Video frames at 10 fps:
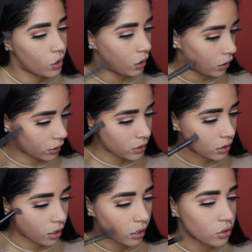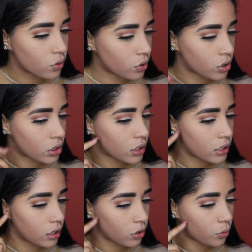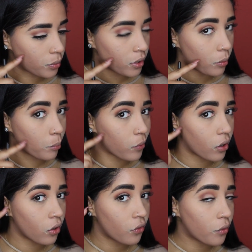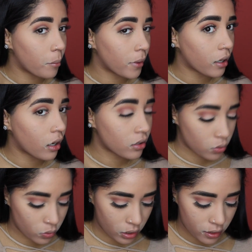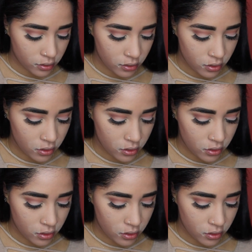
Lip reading: I like to contour just a little bit above my contour line.